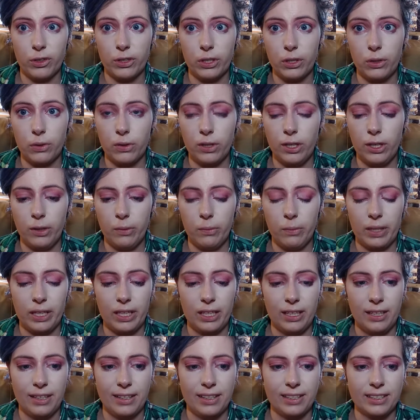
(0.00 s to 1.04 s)
for too long
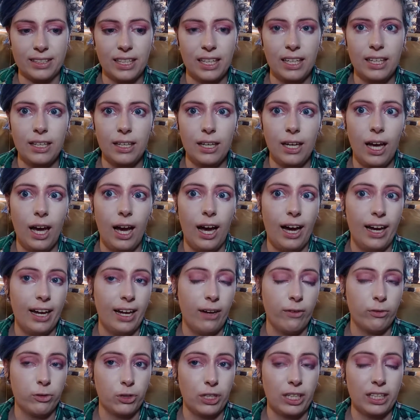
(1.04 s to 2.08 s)
because I
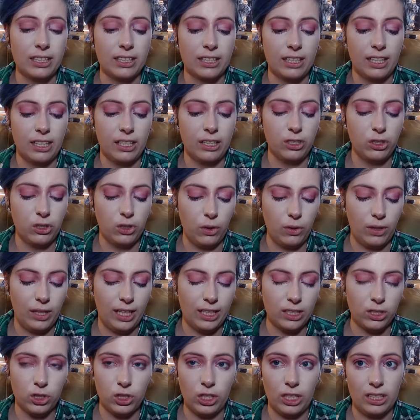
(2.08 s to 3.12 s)
have dry skin, so
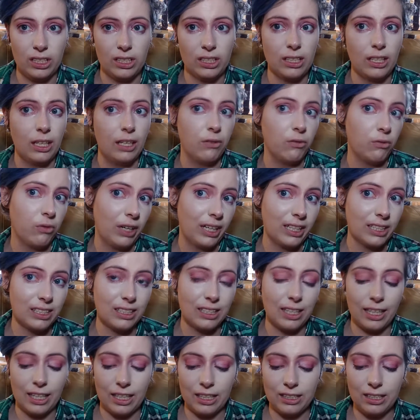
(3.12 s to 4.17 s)
that just invites
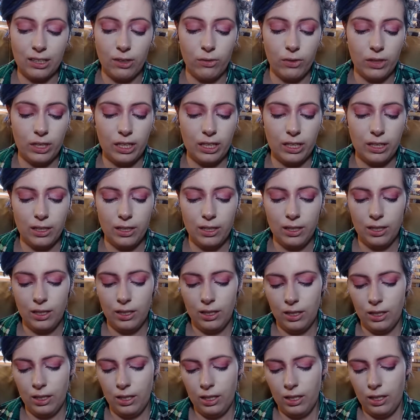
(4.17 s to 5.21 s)
negativity.
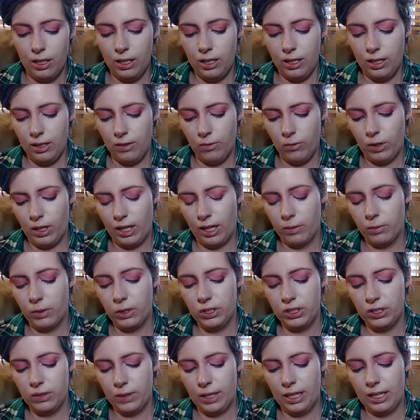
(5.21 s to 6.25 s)
What I'm
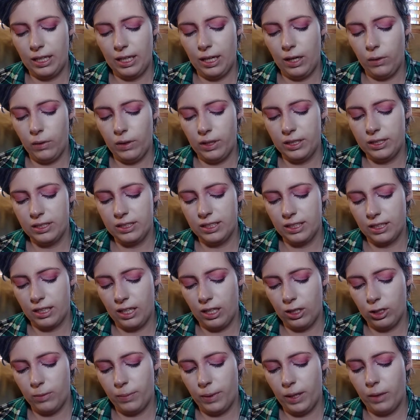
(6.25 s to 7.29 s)
using right now is the
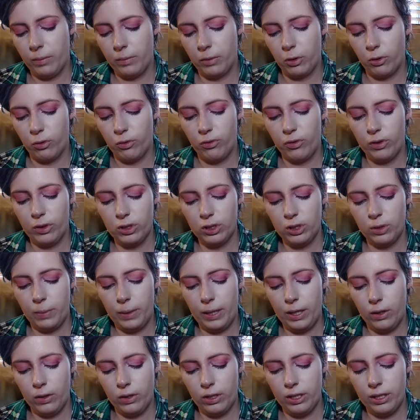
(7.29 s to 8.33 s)
ColourPop No Filter
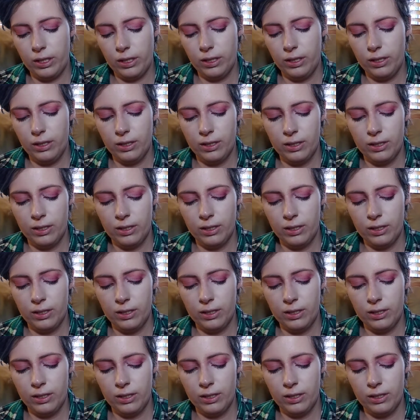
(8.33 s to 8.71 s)
powder.